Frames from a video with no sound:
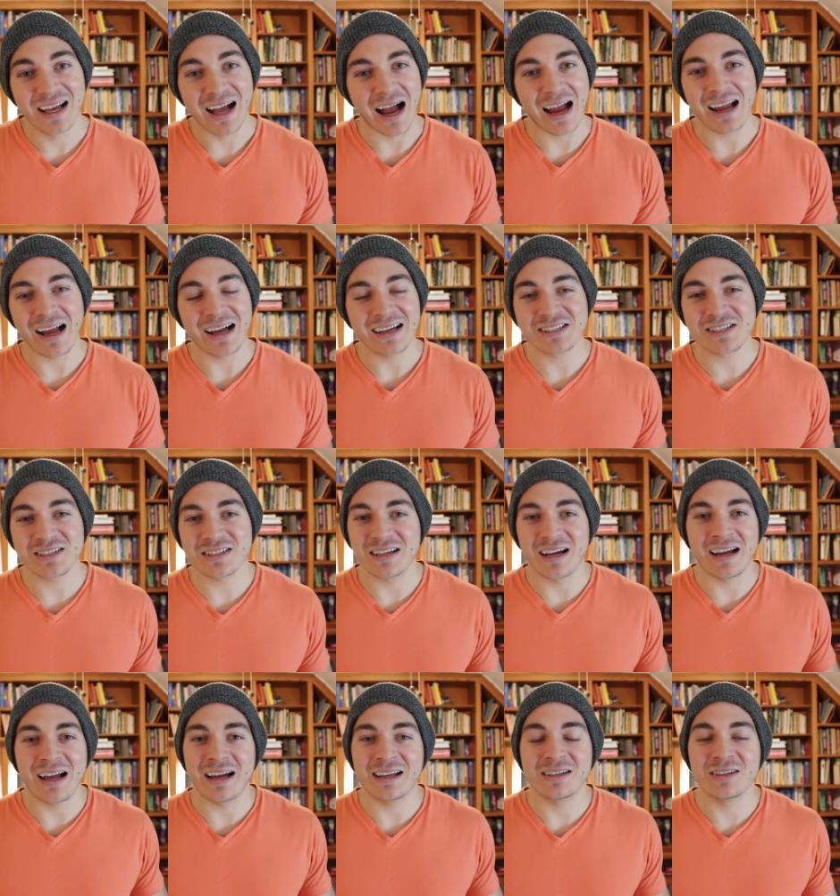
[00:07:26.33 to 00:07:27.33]
I
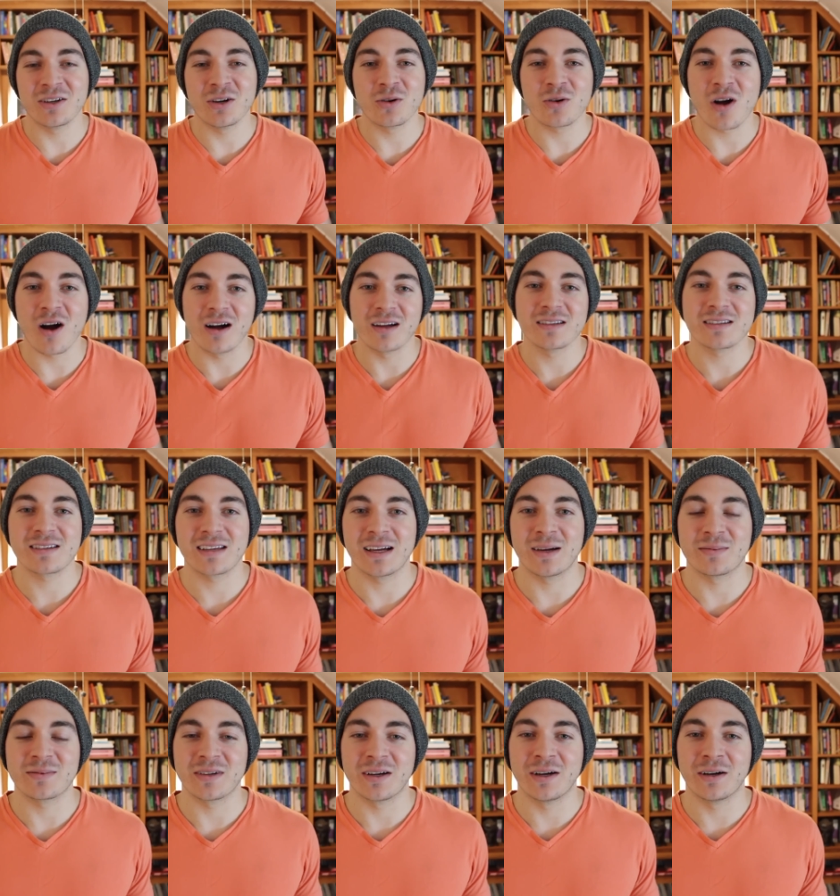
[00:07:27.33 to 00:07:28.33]
had no
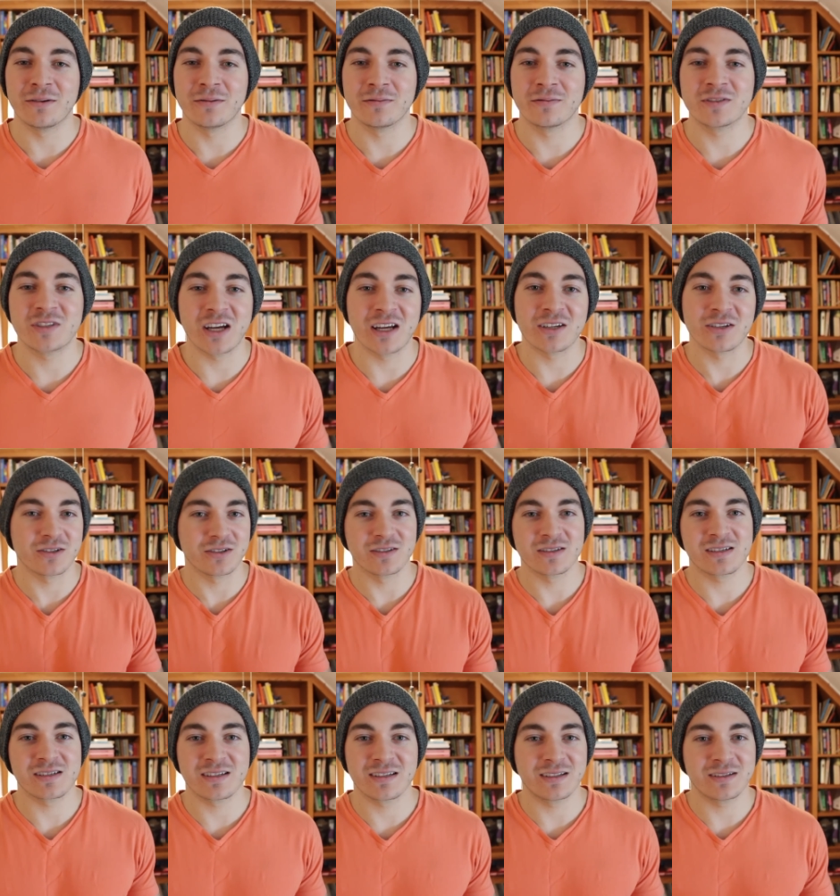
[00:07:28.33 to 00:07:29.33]
concept of
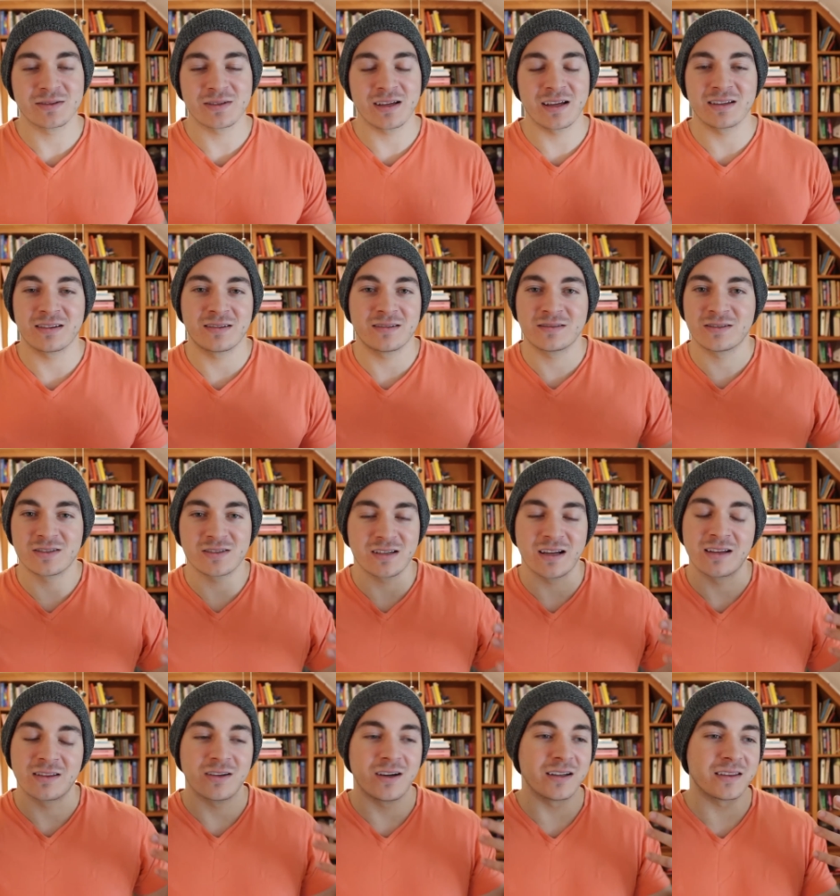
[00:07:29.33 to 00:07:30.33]
genders.
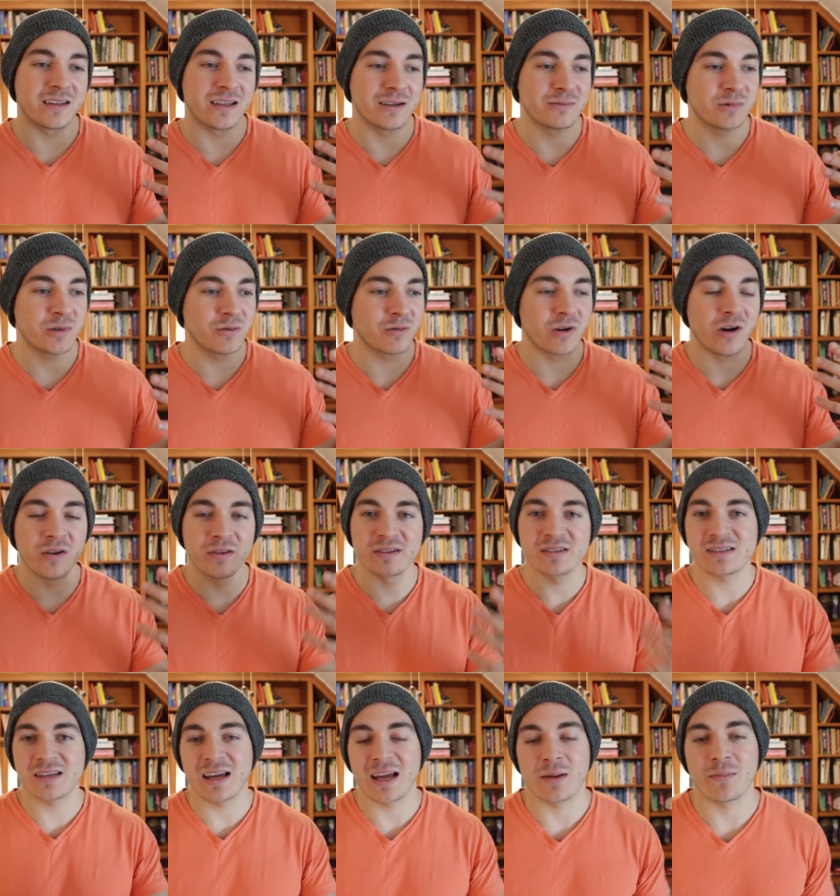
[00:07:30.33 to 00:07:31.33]
I thought that we were all the
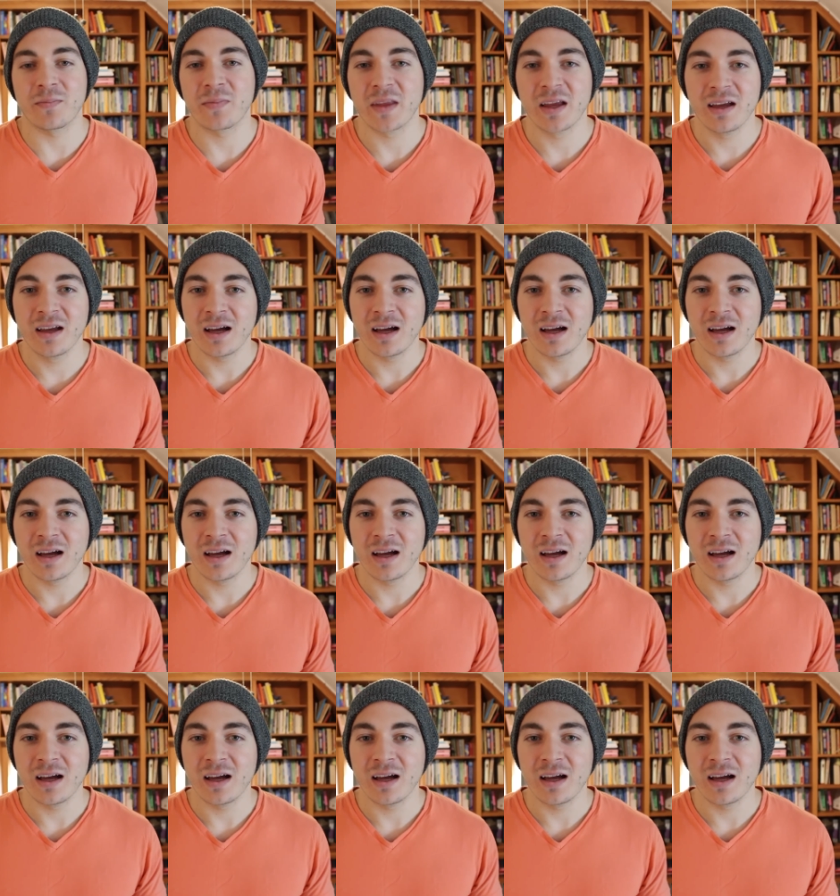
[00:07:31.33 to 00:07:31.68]
same.